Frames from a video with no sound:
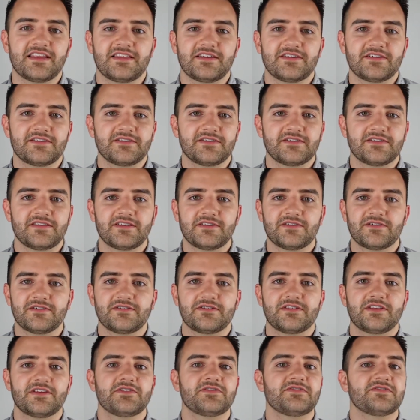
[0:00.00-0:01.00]

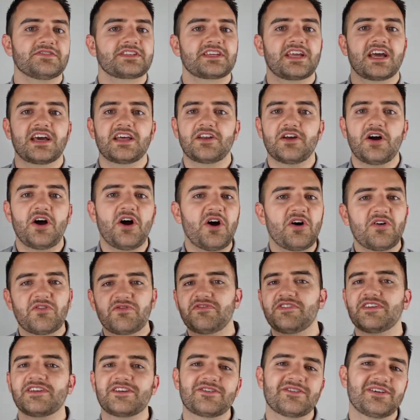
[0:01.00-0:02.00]
They're just got it all
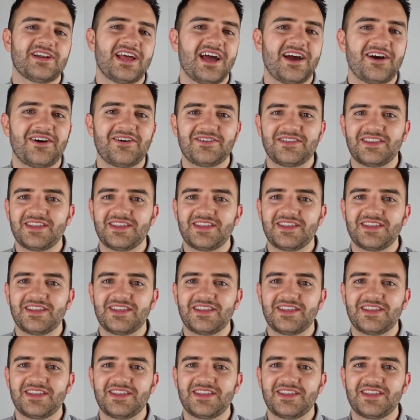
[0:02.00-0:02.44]
figured out.